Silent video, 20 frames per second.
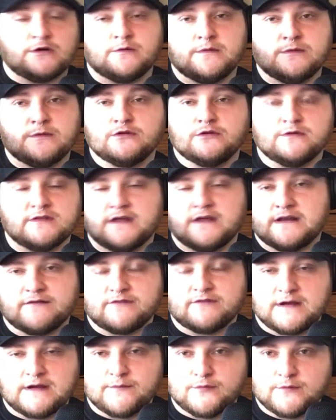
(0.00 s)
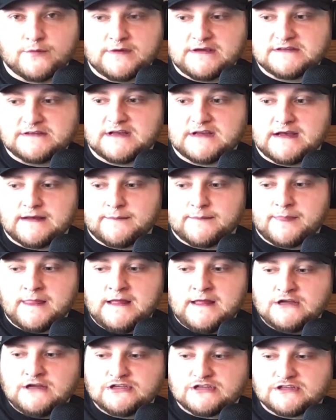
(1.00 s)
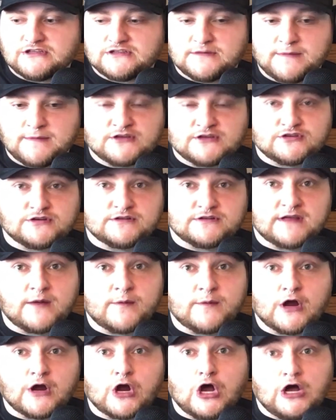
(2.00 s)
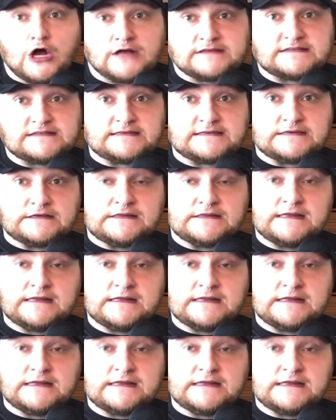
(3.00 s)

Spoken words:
We've been doing that every couple weeks just to make sure that we are all still